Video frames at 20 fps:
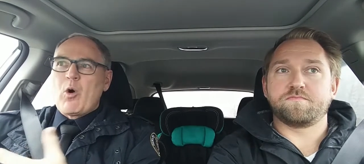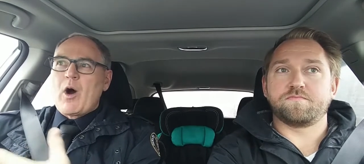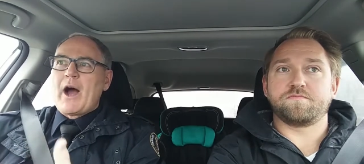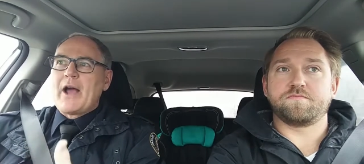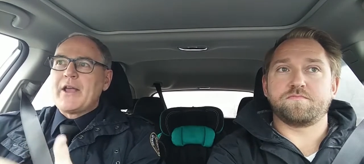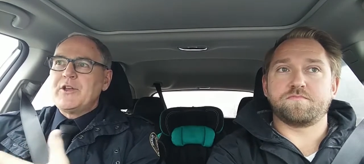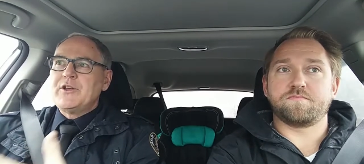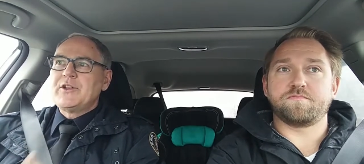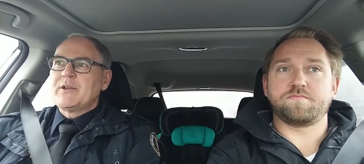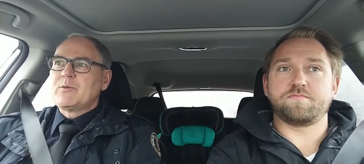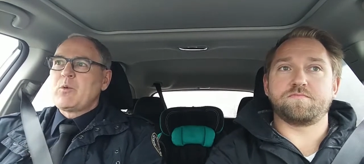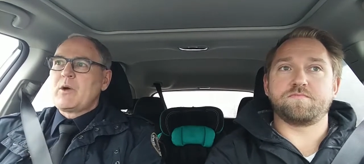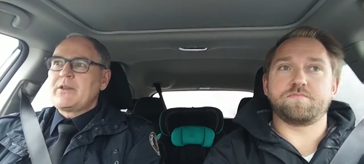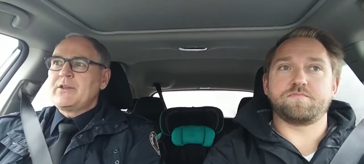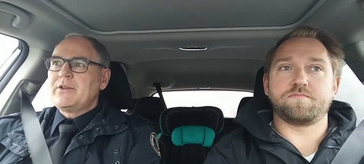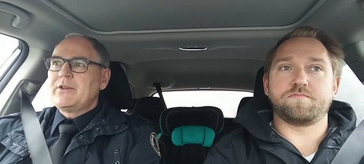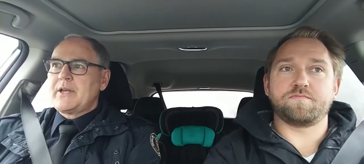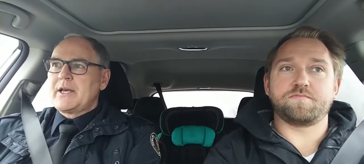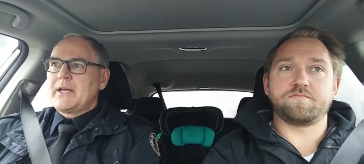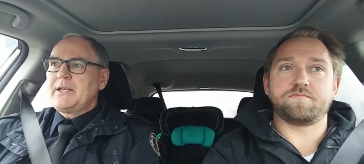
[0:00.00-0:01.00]
Speaker 1: why you did
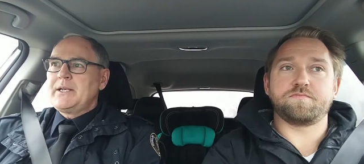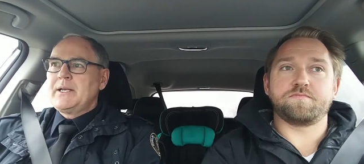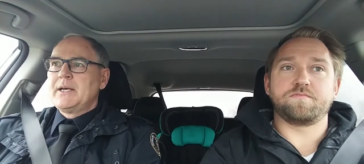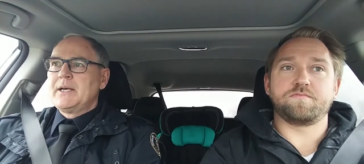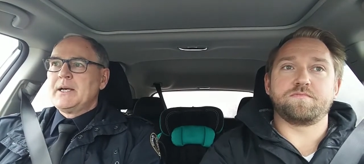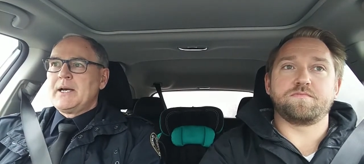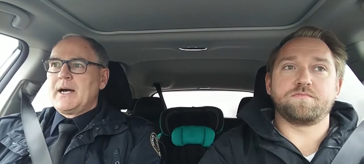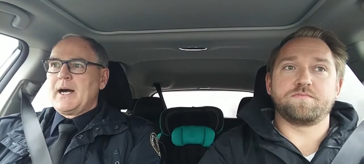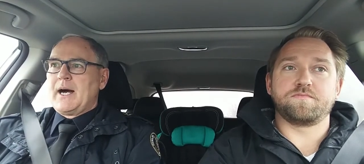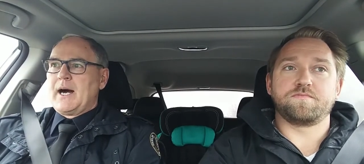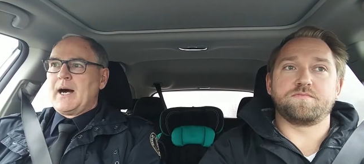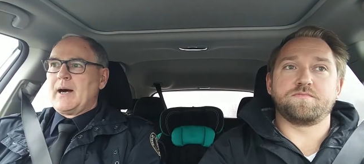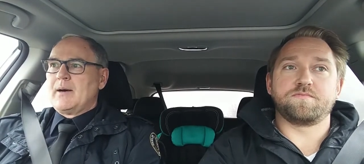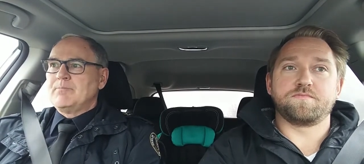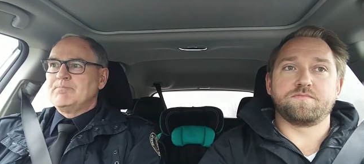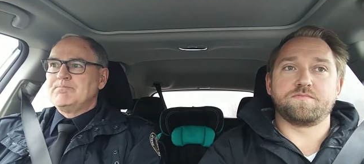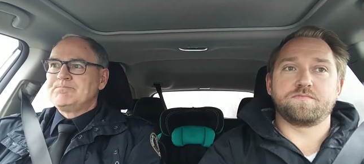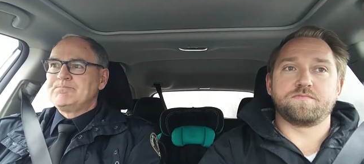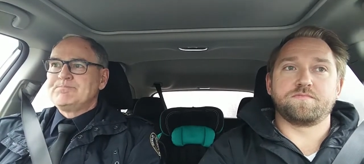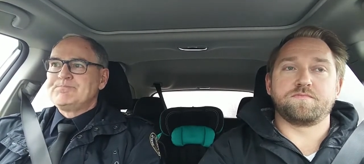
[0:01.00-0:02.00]
what you did.
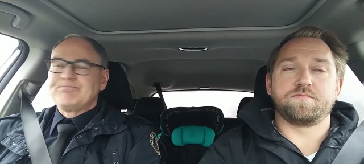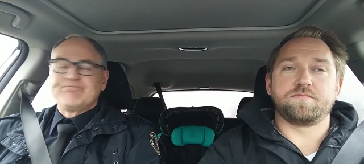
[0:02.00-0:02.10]
Um,